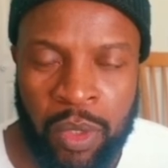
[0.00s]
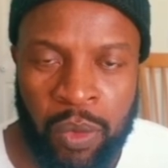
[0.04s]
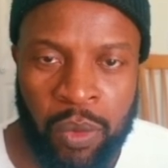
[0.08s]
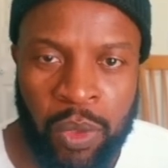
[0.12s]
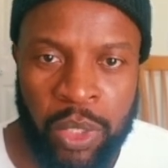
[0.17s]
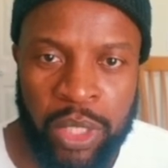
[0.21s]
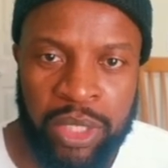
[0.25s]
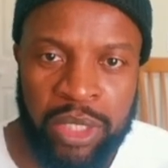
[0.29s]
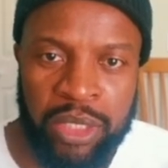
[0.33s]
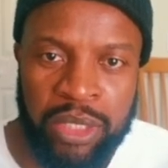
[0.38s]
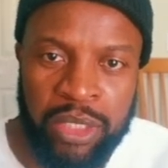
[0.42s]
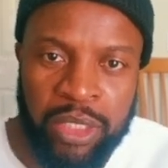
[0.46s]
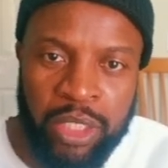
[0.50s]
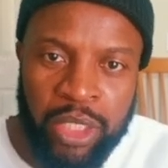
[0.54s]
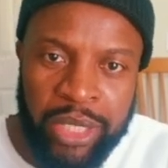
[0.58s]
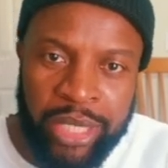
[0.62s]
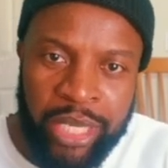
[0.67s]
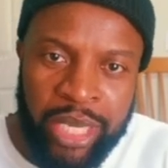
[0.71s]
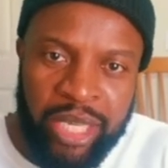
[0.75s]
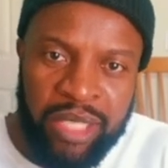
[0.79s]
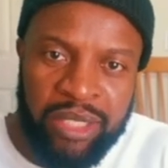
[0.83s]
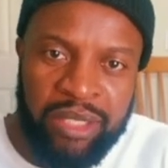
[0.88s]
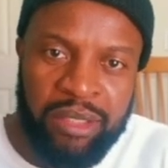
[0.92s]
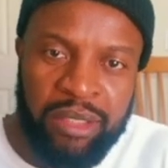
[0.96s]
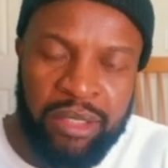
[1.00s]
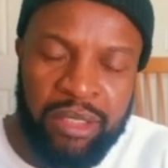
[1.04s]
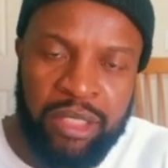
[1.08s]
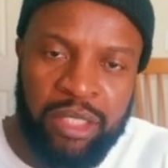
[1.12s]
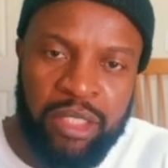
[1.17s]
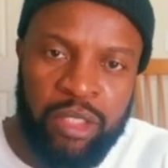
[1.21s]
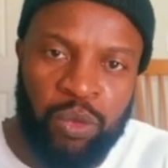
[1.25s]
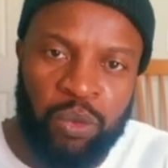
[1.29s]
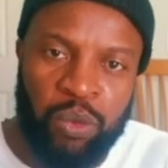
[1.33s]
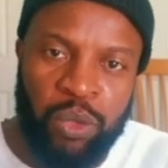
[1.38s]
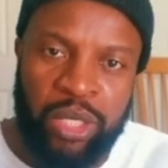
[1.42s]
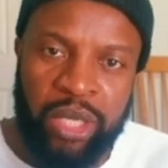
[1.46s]
Whether your
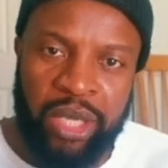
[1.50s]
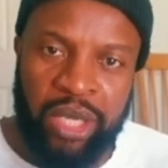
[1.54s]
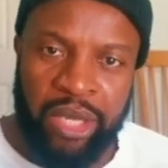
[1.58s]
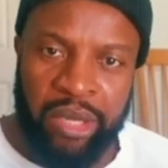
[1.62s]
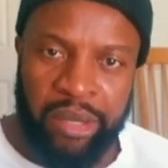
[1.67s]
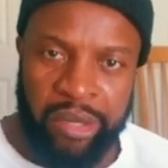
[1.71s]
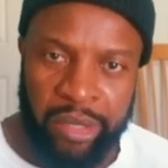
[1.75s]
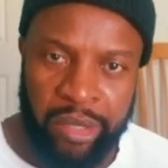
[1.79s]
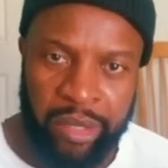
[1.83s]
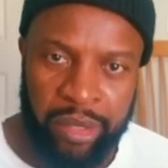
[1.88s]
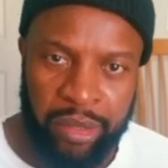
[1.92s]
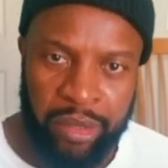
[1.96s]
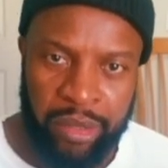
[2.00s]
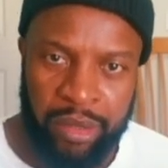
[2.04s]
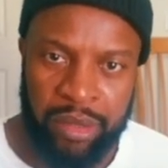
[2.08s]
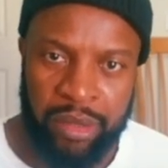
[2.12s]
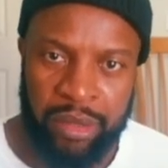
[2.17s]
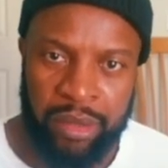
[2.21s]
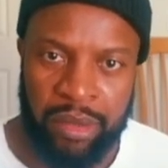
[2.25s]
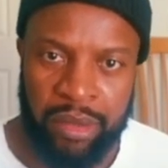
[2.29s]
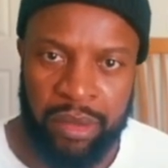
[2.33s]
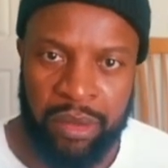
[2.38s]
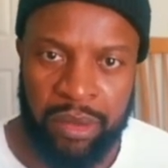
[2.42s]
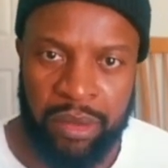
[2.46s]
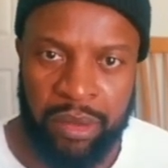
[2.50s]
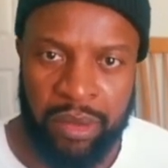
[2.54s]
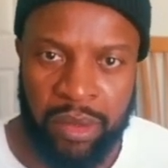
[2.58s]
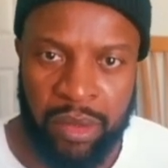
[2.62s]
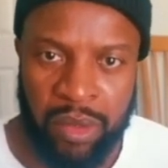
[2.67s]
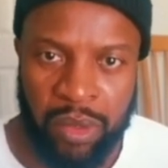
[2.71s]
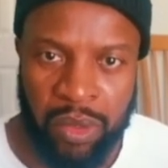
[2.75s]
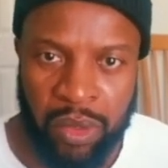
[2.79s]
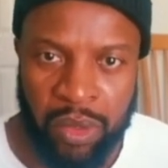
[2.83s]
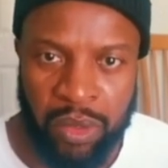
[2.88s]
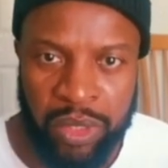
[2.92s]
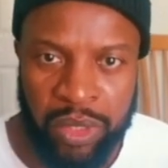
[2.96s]
ancestors were here
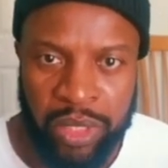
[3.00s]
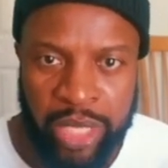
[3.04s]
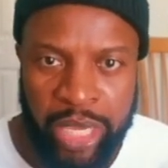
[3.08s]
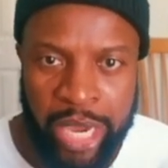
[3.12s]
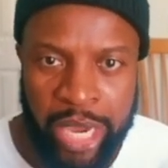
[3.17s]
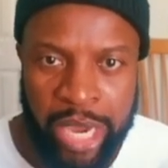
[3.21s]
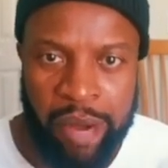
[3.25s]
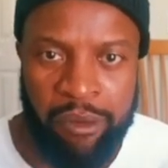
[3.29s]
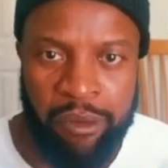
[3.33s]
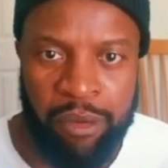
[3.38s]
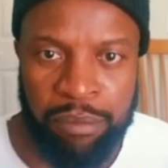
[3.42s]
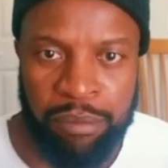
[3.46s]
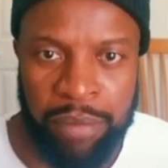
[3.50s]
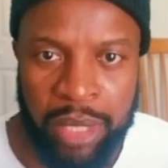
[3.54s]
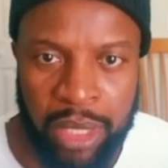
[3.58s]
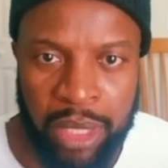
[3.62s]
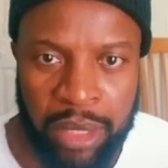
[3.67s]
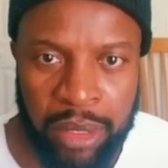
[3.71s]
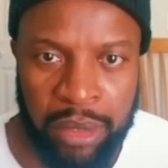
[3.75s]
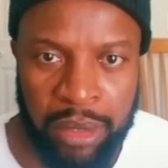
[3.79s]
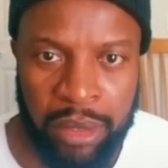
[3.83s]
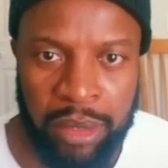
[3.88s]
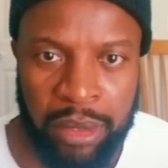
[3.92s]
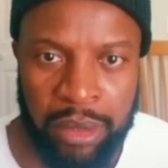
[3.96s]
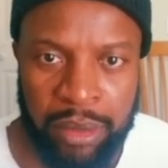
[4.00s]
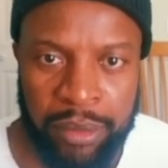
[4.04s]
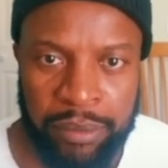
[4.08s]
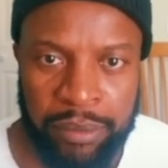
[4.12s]
or the Caribbean,